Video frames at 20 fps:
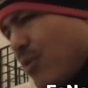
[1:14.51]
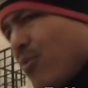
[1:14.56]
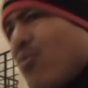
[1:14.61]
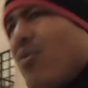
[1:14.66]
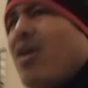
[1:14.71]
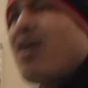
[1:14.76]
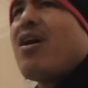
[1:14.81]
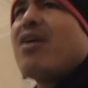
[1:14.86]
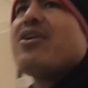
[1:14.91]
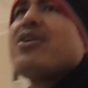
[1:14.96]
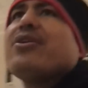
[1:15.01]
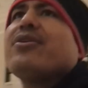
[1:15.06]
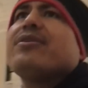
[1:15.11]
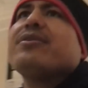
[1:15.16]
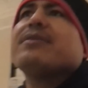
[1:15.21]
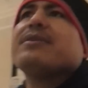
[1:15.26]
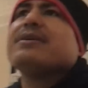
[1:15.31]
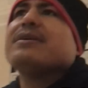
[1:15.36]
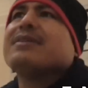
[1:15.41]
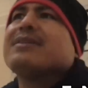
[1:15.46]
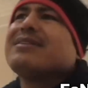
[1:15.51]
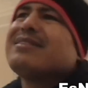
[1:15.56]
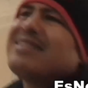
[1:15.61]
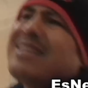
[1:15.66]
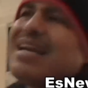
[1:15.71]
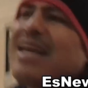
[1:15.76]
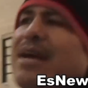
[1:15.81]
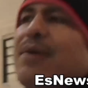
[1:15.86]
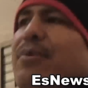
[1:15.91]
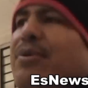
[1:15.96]
The guy well, was you know, running and
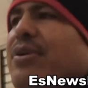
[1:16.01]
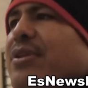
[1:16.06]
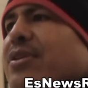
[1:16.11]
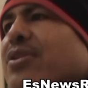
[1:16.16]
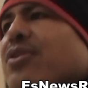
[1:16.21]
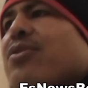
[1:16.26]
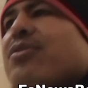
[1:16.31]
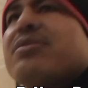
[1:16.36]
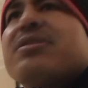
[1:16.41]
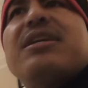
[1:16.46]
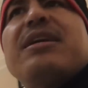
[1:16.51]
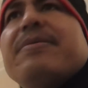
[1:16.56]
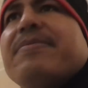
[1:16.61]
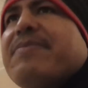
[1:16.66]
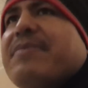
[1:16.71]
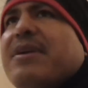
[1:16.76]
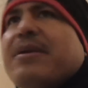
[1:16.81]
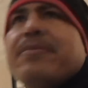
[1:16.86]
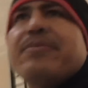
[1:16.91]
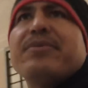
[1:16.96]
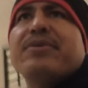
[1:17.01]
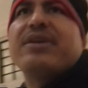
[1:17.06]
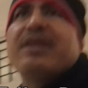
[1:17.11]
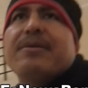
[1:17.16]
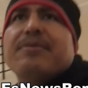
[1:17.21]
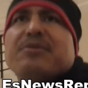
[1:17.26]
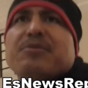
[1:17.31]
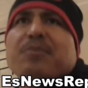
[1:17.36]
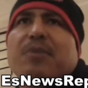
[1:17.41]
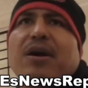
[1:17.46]
running. Yeah, well, you know, keep keep
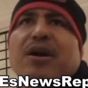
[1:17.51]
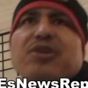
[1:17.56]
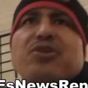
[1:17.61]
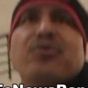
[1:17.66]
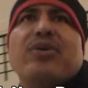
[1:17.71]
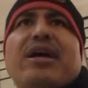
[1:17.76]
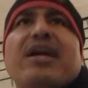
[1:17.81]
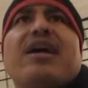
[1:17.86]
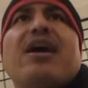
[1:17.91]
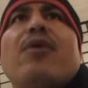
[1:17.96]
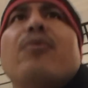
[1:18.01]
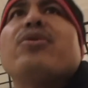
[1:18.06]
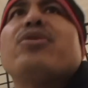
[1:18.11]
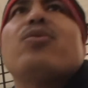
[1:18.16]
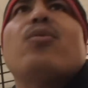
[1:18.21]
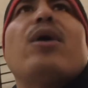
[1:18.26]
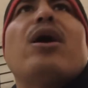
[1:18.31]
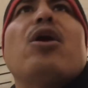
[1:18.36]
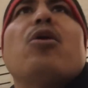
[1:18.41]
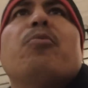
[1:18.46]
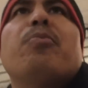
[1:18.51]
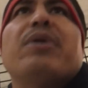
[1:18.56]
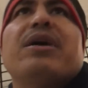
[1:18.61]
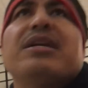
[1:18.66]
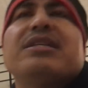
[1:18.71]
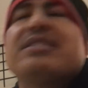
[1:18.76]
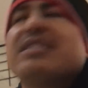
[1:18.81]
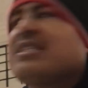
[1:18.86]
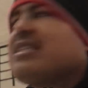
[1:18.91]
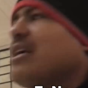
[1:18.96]
keep smart. Don't get caught with a wild
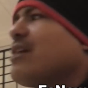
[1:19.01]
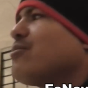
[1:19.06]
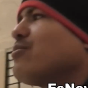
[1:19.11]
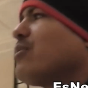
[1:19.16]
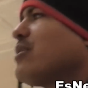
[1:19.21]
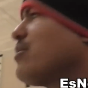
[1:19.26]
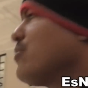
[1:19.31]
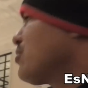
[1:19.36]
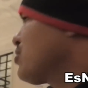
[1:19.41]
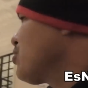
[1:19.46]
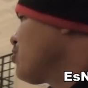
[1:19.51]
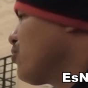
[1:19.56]
punch because that's what he was